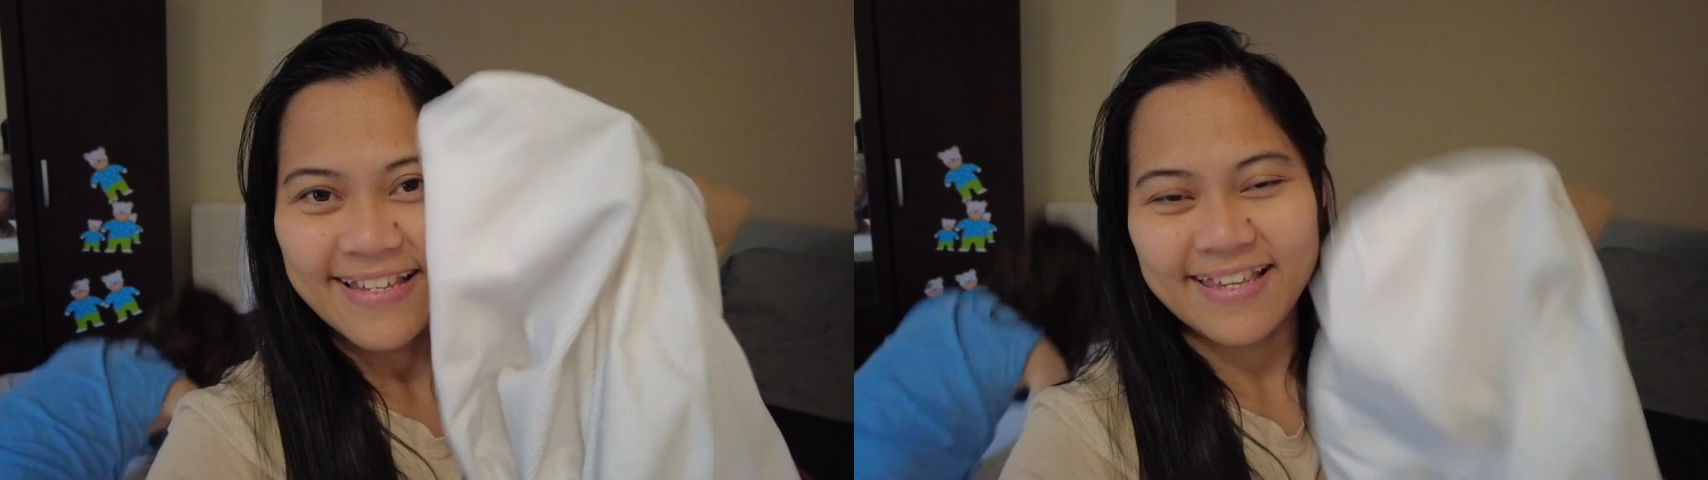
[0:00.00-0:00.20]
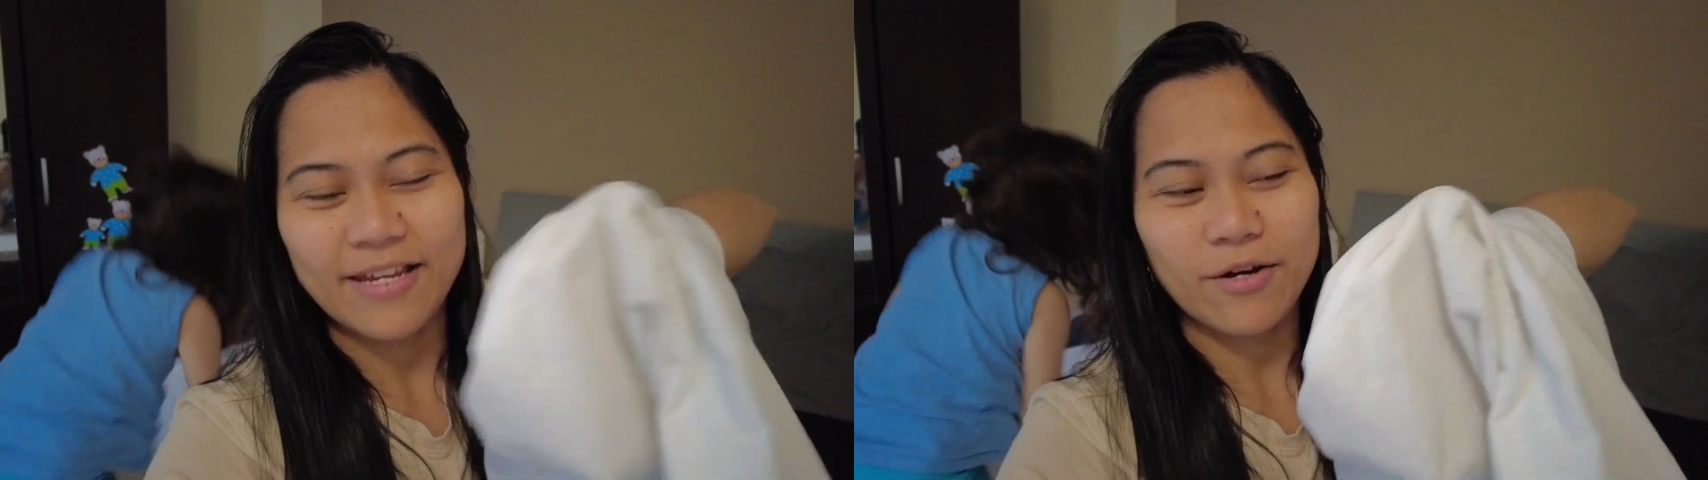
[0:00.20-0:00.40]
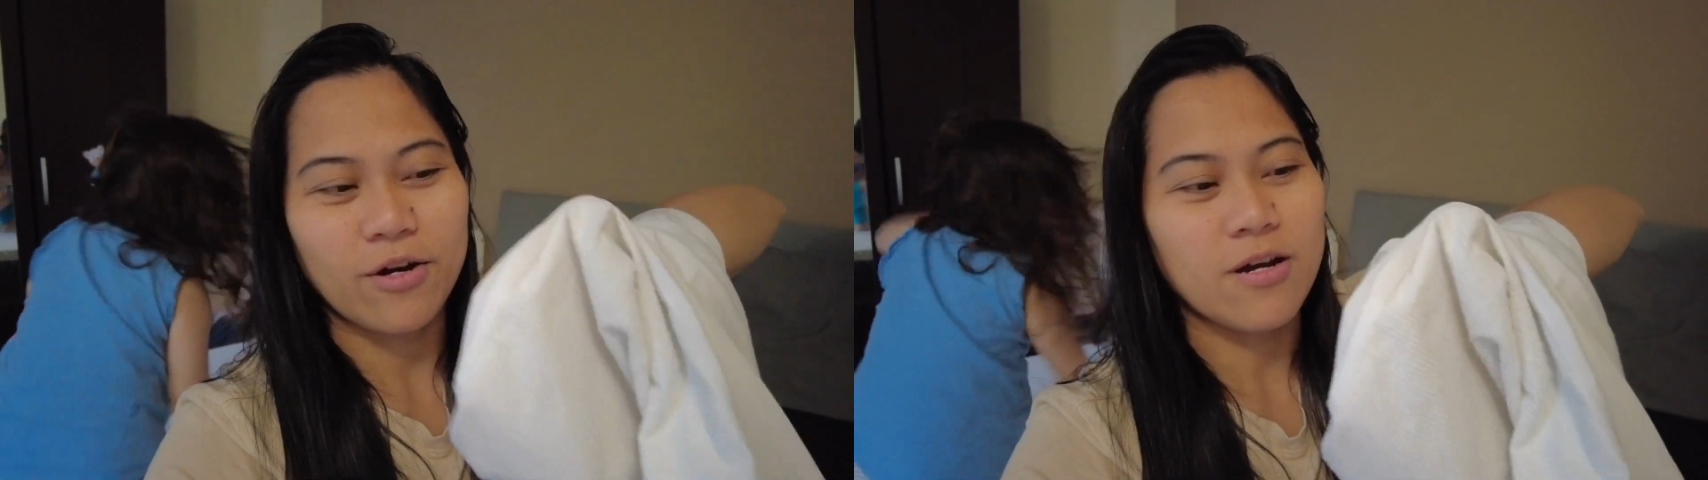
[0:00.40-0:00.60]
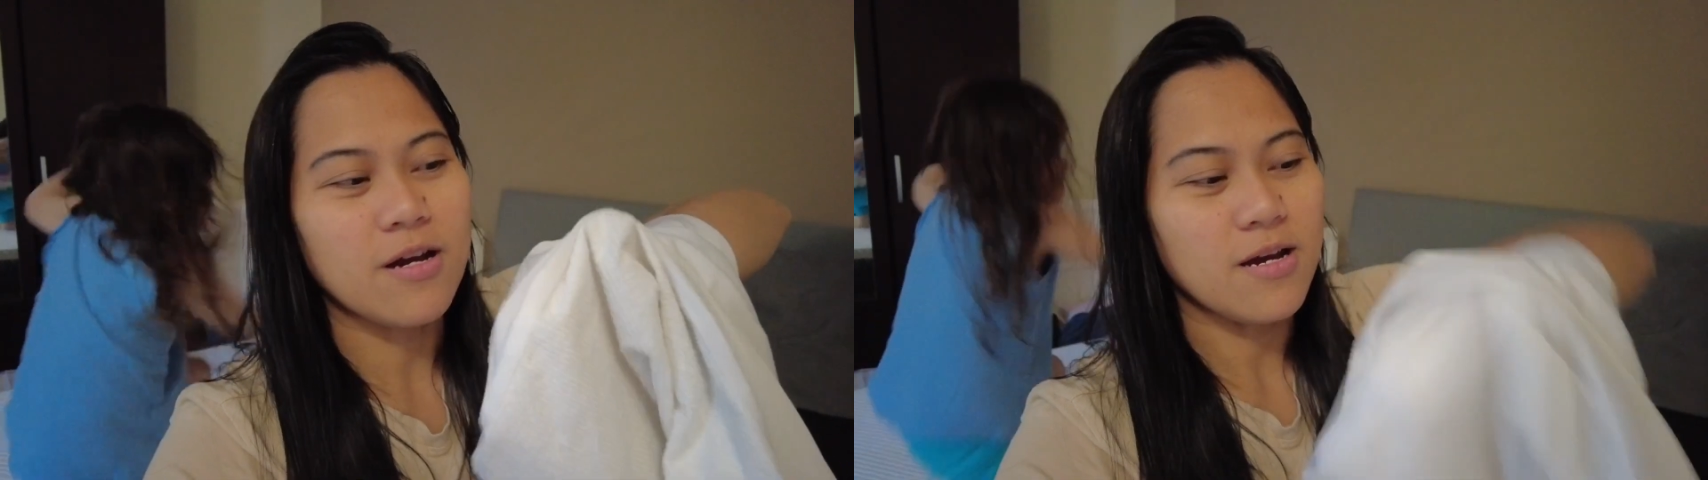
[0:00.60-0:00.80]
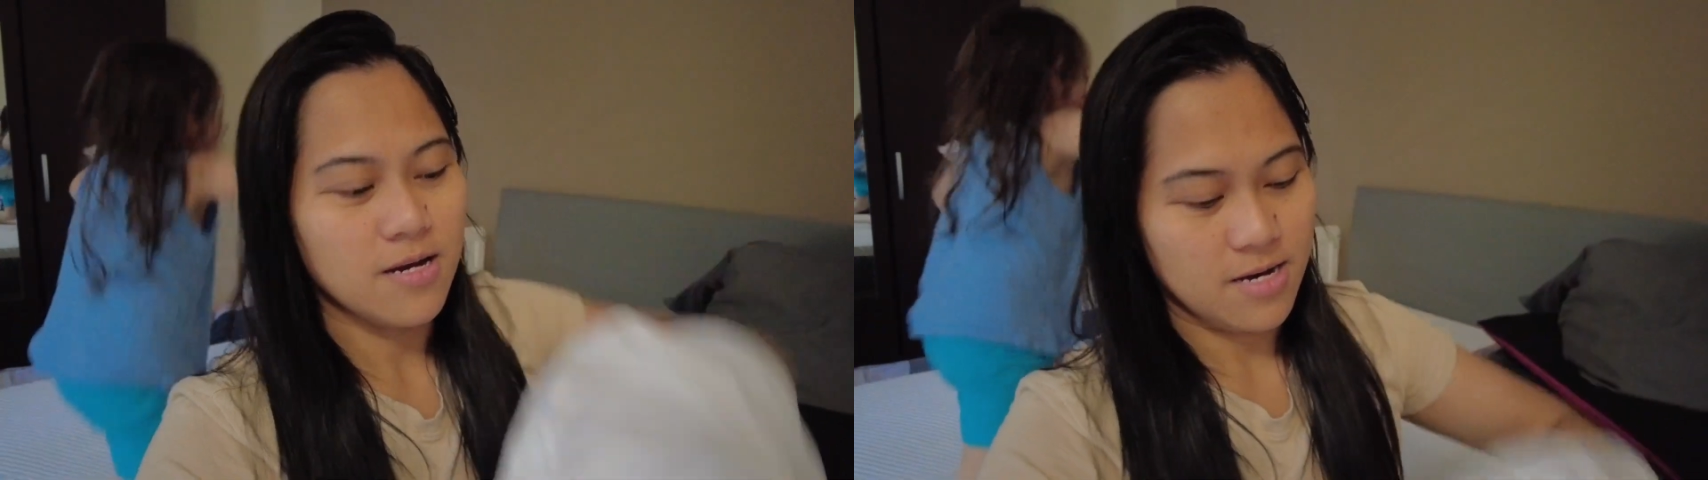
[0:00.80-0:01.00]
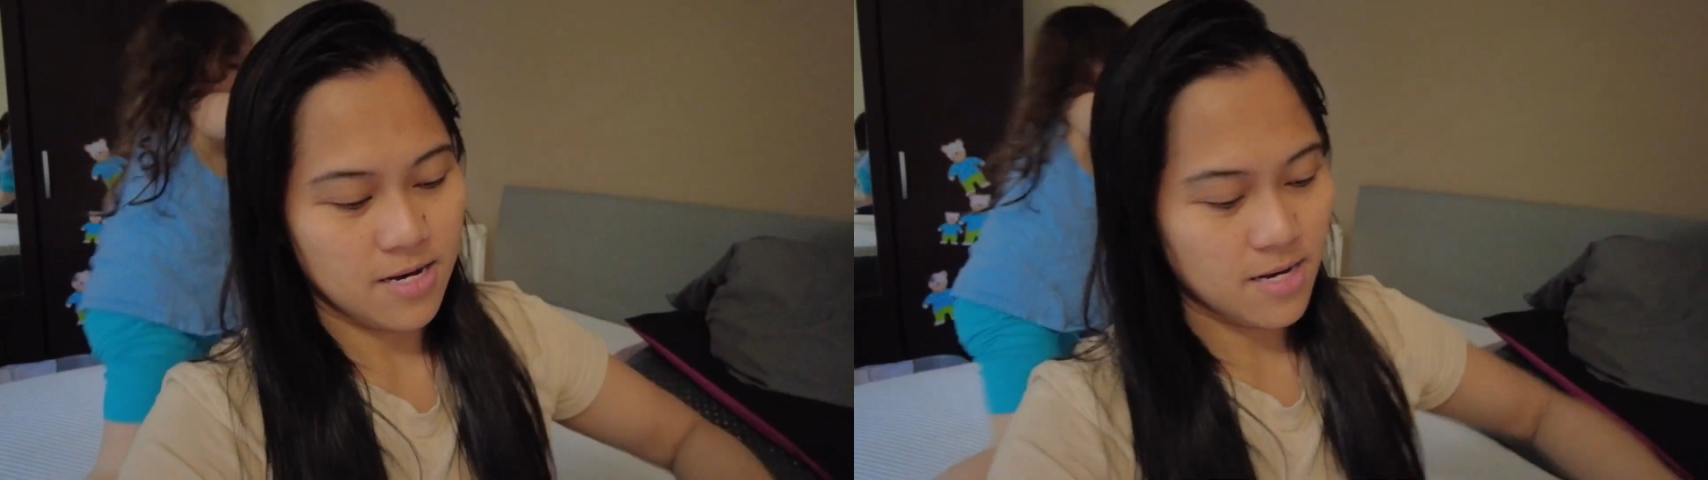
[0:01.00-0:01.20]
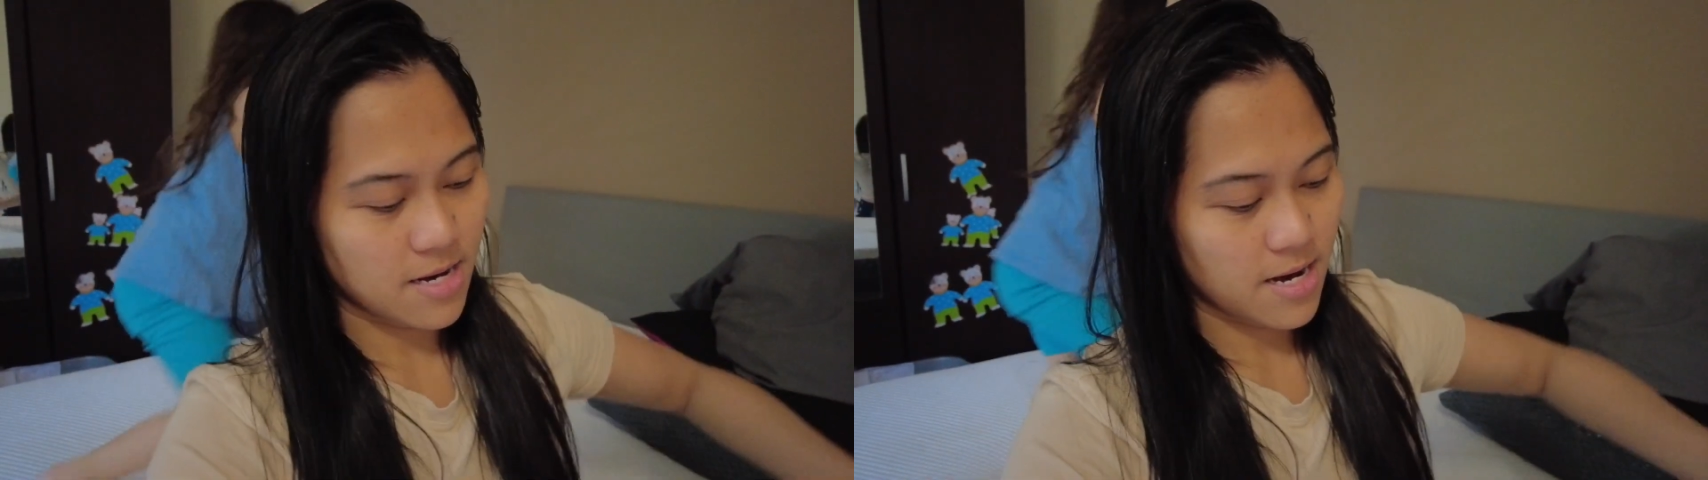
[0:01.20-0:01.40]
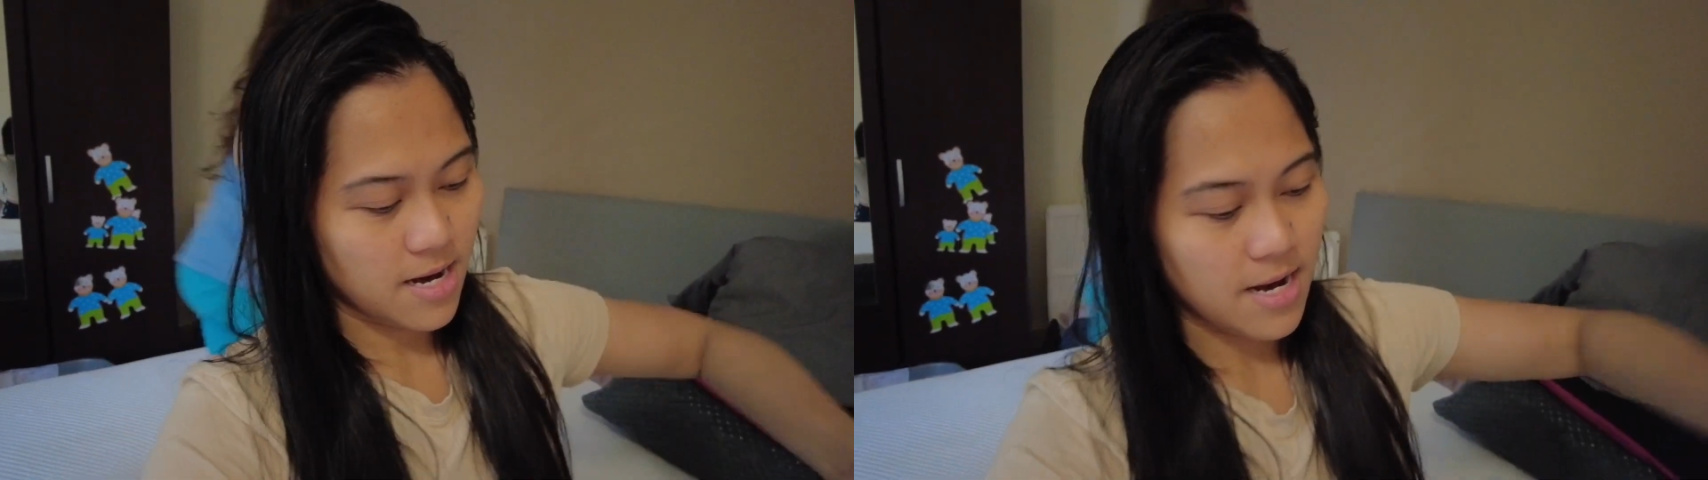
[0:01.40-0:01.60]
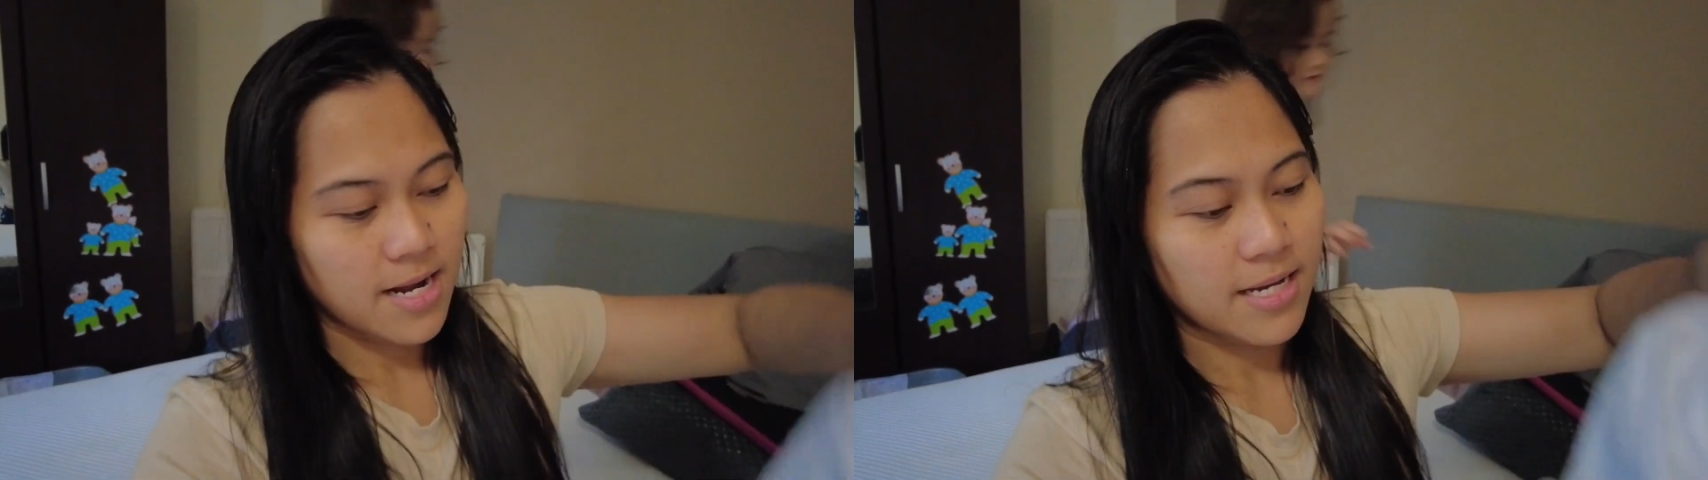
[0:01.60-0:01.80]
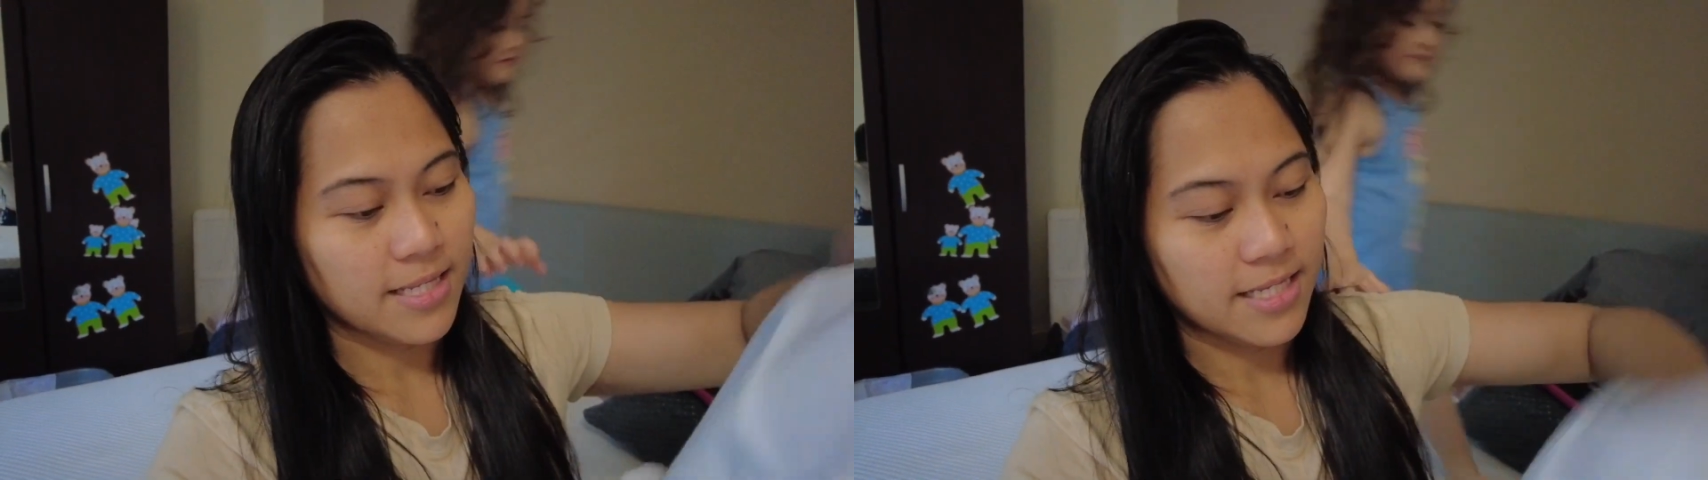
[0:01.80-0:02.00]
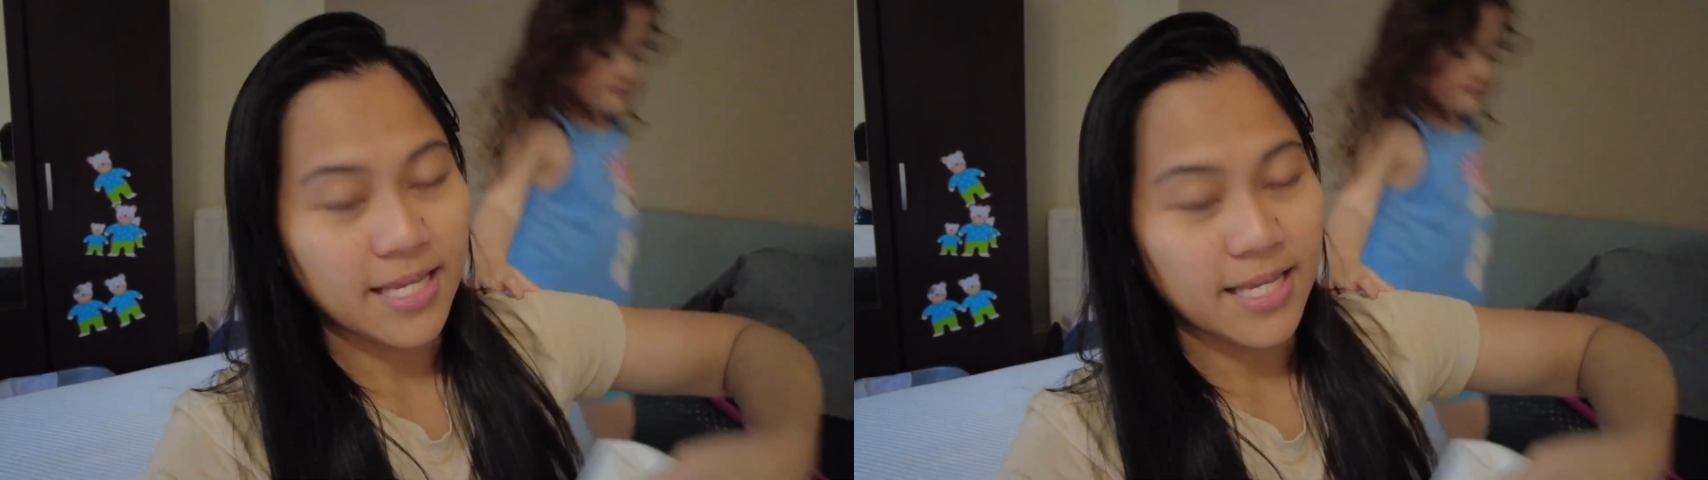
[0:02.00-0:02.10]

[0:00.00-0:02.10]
here, and